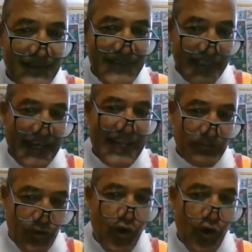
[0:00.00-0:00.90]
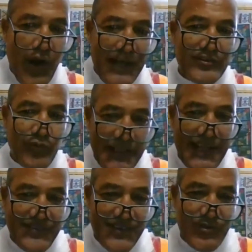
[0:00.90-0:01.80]
that are as low as
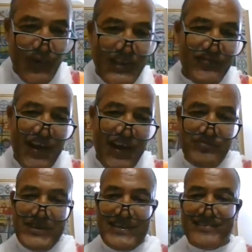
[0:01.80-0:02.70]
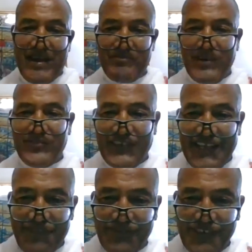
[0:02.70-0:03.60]
125 meters above sea
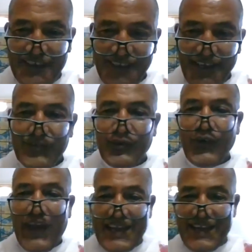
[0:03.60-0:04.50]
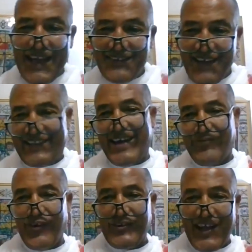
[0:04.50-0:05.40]
level, to areas that
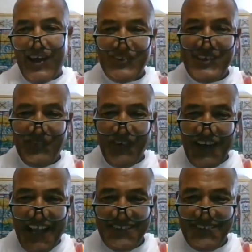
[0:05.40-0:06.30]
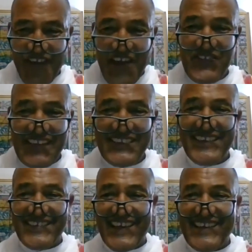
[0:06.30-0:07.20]
are
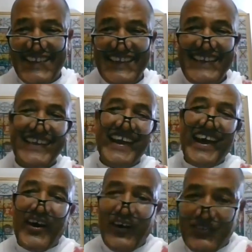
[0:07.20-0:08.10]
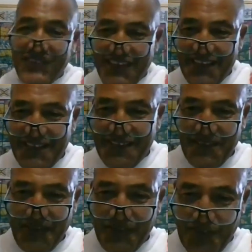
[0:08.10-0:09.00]
4,530 on the
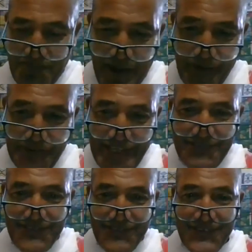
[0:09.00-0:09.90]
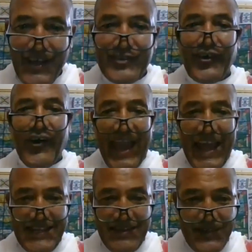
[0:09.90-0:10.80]
mountains. So
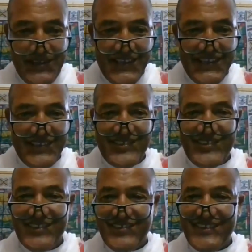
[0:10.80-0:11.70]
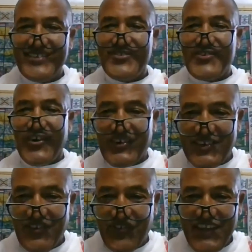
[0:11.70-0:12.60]
anybody interested in
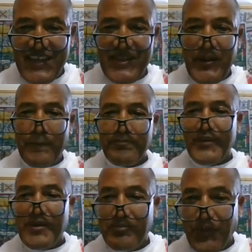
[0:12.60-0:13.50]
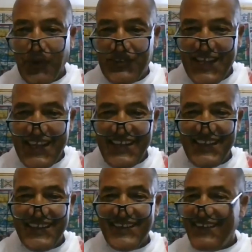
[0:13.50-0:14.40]
geography,
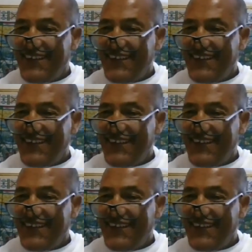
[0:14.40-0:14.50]
botany,